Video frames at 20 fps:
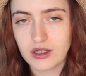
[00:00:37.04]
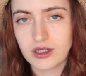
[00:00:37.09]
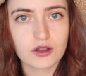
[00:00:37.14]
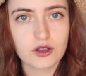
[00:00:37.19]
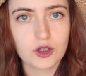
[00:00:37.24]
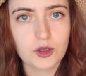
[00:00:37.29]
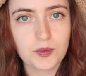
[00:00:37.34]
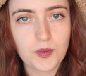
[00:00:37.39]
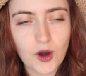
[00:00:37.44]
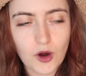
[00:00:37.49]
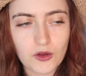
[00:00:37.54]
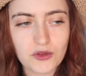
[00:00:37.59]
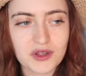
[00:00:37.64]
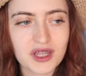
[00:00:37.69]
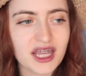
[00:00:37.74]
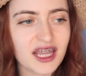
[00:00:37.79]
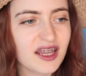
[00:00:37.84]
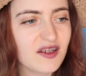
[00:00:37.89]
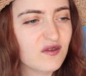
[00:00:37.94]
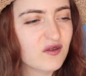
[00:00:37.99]
You both
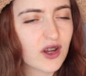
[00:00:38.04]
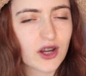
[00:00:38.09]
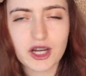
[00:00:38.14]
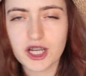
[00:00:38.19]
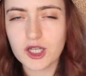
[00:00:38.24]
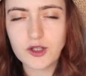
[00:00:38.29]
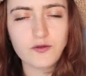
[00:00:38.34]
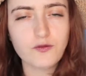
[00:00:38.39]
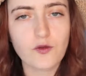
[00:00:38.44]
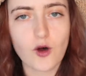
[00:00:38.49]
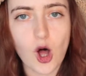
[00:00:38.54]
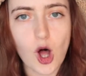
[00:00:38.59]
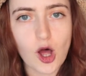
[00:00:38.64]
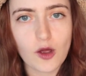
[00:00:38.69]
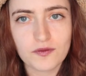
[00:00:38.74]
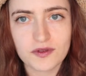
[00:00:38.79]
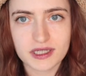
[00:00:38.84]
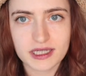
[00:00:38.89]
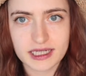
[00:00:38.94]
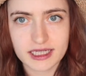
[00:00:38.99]
get very
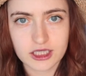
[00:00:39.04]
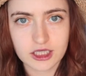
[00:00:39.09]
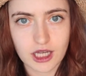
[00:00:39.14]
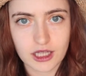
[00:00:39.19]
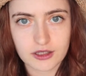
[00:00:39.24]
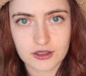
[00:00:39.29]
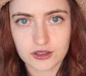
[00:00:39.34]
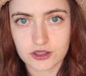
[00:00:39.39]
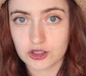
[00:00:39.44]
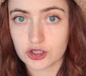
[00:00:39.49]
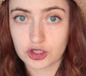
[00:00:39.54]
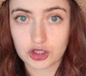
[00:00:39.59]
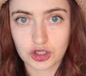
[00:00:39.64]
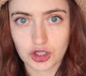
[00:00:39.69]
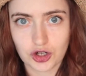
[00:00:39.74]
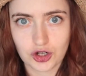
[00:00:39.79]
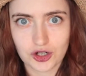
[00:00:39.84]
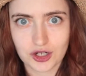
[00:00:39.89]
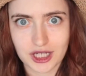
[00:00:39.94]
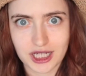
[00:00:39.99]
involved in each other's
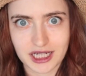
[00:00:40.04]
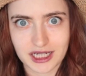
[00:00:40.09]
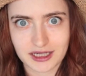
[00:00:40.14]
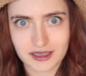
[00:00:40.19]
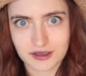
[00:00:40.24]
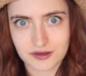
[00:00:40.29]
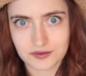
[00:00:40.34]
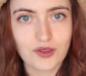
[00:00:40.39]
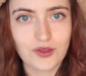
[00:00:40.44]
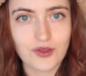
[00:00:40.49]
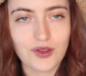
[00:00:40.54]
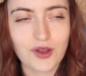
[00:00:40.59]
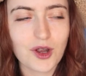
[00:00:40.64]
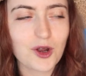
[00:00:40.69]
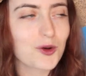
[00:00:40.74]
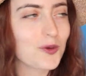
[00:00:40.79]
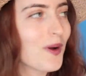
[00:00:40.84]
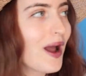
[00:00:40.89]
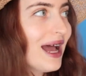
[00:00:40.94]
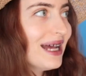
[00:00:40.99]
journey. The
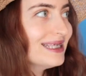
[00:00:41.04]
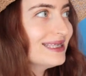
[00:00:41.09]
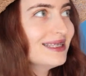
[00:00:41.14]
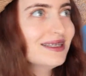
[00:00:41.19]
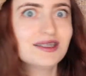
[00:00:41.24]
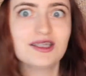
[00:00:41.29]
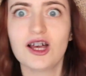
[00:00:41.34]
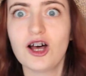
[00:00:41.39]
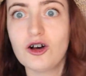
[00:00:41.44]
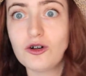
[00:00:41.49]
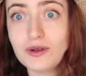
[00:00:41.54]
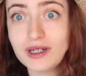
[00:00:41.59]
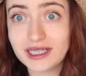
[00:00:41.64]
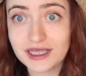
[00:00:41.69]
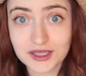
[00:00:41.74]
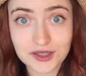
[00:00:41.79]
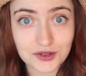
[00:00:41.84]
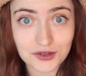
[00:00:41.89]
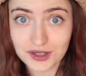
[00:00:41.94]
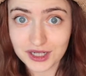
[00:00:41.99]
grass is
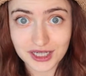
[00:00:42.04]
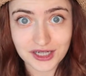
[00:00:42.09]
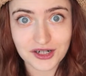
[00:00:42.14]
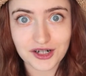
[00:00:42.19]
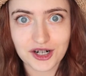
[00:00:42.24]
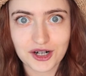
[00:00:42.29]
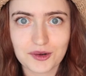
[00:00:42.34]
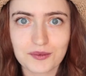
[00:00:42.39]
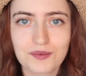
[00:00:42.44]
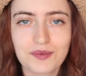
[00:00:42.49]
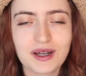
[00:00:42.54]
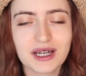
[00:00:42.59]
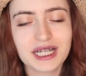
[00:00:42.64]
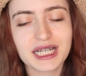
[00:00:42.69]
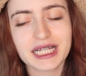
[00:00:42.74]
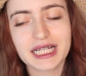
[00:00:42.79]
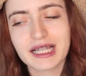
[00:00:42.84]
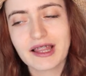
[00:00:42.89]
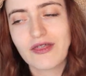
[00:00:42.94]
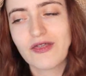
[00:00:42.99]
always greener, but
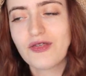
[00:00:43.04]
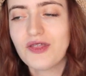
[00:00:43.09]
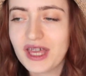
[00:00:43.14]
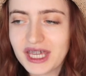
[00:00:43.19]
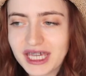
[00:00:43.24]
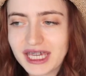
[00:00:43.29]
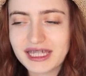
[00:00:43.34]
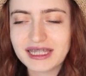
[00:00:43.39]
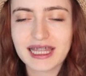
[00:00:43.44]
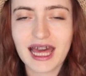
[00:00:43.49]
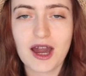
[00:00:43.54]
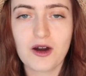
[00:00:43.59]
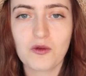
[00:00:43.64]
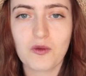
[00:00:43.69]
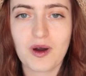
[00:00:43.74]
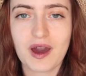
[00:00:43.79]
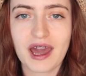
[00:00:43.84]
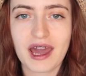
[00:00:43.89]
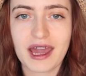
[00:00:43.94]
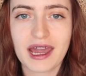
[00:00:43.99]
thinking that
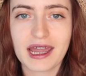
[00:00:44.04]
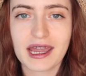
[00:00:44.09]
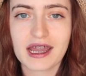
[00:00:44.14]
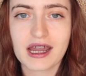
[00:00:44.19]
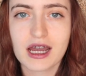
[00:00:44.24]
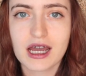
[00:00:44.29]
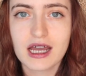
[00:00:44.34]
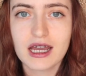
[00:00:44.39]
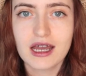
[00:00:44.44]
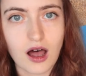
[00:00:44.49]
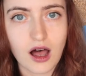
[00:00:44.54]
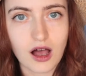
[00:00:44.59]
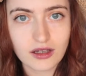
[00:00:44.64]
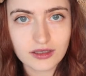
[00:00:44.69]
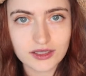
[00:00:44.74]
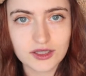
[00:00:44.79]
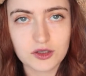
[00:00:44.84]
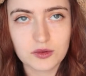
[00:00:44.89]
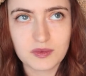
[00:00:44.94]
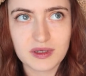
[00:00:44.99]
way
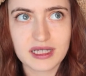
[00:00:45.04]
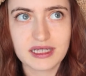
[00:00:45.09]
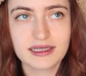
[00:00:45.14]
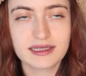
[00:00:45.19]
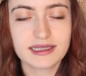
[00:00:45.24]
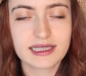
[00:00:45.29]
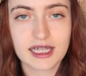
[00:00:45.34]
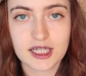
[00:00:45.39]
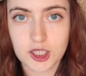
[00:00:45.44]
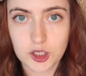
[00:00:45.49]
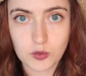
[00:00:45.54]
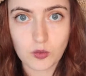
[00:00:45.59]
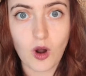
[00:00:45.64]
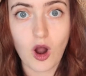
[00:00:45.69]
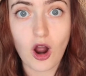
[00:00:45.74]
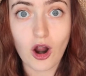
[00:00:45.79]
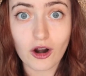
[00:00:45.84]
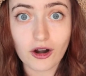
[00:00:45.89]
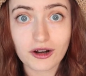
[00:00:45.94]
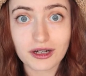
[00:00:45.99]
also means that you
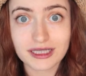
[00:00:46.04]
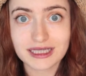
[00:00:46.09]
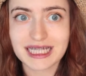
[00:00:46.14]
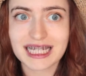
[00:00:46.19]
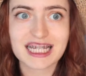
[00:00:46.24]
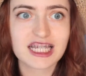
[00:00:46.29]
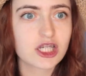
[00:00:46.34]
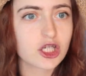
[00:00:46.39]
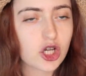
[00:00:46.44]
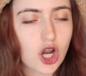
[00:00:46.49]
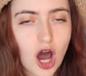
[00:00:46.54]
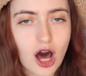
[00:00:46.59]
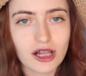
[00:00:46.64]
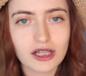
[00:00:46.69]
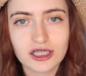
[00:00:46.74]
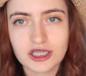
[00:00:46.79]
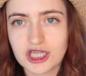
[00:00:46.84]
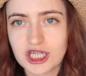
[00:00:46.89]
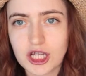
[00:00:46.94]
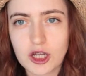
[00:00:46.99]
aren't
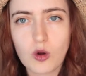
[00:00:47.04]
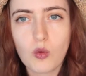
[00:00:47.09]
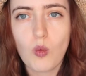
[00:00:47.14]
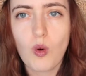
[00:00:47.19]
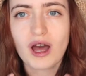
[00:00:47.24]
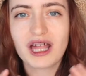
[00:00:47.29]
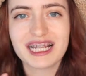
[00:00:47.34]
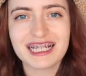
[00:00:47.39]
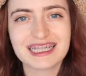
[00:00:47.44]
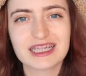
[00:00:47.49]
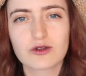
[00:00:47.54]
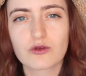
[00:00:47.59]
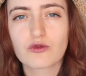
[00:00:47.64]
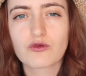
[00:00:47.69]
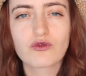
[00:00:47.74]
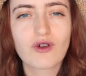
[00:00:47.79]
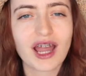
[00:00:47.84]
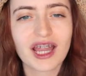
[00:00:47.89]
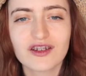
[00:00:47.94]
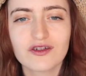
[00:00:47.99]
acknowledging what is
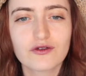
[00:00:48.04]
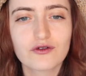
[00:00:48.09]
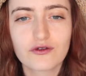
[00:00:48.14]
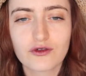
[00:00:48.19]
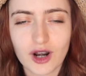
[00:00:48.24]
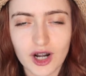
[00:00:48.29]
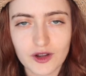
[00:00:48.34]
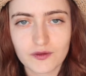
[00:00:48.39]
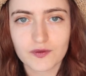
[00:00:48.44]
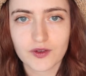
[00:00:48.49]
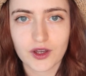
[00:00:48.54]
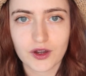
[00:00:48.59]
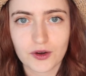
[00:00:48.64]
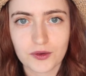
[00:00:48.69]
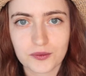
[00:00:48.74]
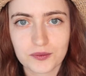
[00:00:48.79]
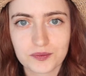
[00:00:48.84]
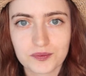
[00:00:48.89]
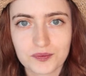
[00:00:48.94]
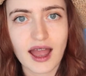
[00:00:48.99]
right in front of
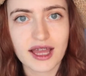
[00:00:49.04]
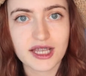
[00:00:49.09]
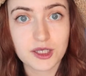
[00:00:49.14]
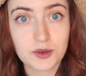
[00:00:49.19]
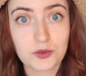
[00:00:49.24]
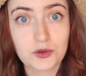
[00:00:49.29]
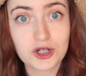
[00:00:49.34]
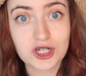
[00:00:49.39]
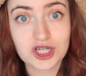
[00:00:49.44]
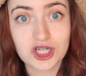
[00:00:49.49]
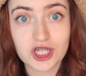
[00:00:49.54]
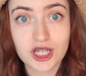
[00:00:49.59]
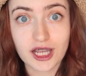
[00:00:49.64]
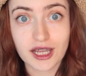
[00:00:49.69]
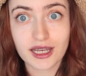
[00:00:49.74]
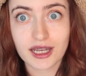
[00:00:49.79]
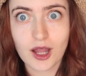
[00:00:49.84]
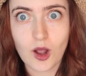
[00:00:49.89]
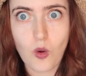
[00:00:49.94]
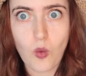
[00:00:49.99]
you and
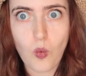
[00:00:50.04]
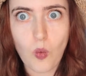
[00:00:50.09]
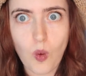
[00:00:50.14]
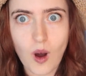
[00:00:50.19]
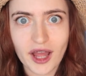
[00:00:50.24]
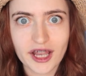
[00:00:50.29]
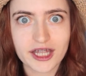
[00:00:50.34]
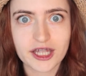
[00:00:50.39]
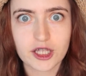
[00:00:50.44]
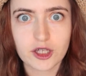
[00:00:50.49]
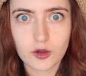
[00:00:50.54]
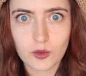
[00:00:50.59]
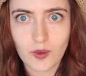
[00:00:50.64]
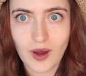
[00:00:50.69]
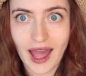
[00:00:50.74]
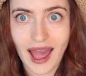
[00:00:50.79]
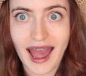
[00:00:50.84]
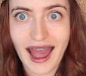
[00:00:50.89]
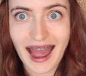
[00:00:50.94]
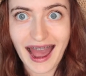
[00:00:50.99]
appreciating what you
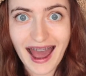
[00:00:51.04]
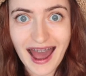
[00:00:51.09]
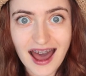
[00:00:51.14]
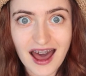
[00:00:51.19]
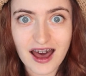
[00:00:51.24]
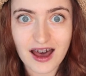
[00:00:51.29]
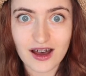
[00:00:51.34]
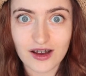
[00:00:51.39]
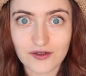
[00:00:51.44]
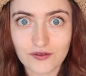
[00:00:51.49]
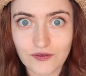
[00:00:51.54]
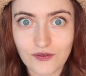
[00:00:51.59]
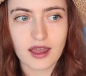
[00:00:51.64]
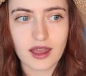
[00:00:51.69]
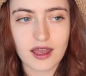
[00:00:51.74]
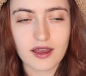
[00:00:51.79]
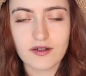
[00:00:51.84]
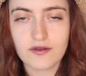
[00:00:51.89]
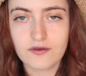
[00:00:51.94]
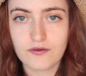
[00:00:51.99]
have.
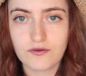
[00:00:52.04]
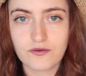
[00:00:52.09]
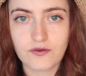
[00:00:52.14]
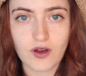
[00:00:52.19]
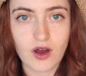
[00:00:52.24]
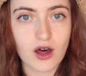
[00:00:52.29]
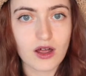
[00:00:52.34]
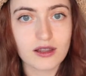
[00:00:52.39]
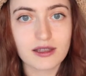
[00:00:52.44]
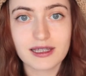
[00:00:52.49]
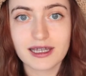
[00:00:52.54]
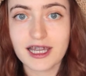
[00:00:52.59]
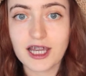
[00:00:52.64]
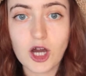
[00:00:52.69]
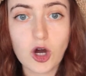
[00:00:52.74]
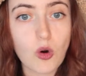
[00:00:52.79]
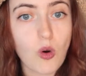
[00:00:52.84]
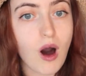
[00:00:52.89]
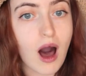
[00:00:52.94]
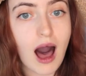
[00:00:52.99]
If a
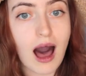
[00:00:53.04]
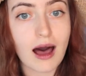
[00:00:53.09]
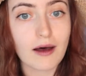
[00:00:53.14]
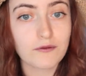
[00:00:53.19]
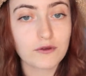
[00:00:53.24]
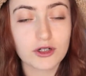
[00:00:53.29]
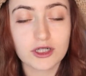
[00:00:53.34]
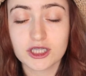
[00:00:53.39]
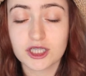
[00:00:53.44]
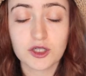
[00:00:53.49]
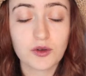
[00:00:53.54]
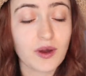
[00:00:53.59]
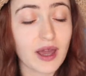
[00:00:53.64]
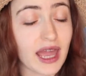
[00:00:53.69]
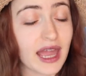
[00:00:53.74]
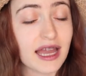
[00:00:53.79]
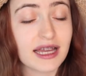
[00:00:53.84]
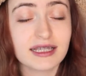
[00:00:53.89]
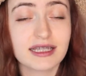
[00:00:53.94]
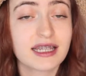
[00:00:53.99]
Leo offers you a
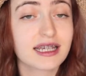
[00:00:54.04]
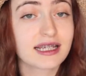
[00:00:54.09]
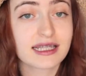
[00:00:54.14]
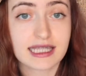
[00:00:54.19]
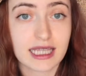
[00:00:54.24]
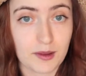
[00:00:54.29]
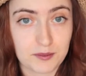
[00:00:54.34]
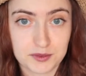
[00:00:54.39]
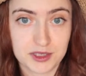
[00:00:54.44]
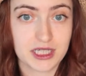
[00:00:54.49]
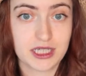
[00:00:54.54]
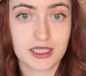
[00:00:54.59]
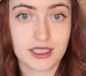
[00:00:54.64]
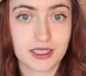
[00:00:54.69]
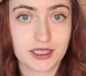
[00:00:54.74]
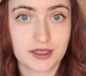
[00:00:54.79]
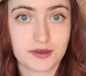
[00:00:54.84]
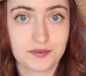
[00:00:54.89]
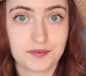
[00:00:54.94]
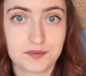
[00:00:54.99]
hand, accept
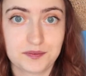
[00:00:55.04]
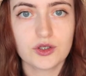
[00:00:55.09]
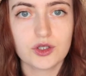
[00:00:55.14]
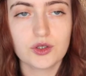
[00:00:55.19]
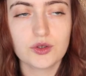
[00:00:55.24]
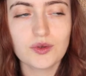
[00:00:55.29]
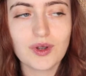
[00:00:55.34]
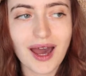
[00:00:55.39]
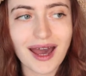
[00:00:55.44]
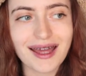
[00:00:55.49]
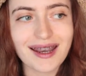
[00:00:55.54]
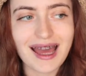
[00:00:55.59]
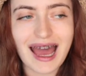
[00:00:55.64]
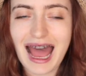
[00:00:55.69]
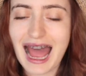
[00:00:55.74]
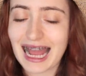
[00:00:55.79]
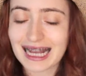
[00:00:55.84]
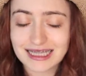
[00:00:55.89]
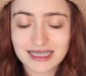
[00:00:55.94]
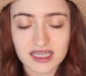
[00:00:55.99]
it. Do not
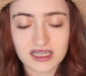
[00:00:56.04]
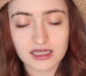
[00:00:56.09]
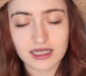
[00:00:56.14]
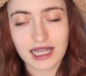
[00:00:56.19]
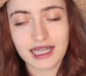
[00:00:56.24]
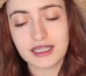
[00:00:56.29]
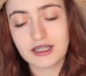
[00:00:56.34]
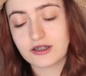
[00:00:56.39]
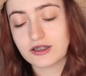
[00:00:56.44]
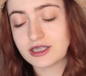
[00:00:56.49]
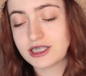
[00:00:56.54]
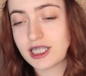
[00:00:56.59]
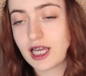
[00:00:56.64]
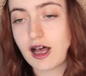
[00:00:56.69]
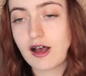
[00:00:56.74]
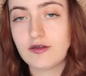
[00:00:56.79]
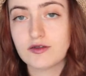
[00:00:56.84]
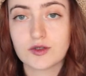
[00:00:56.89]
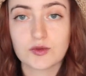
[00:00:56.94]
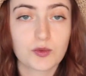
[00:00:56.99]
isolate
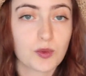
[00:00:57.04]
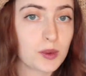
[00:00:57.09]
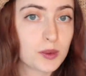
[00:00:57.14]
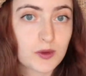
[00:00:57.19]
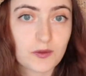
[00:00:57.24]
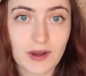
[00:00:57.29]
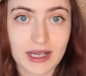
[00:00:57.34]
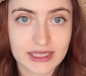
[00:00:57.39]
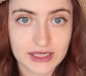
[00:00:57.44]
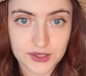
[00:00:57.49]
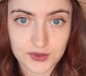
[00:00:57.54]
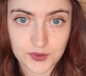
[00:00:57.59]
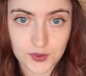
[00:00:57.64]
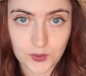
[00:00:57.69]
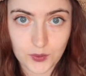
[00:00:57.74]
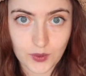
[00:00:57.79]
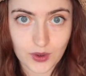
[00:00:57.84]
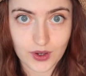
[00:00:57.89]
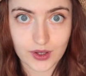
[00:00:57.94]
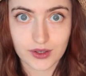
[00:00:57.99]
yourselves from the rest of the
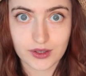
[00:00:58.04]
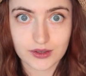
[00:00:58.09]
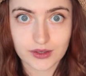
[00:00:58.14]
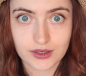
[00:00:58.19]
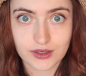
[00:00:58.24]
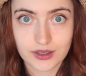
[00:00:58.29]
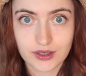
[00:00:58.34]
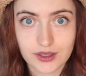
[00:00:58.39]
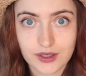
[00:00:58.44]
world.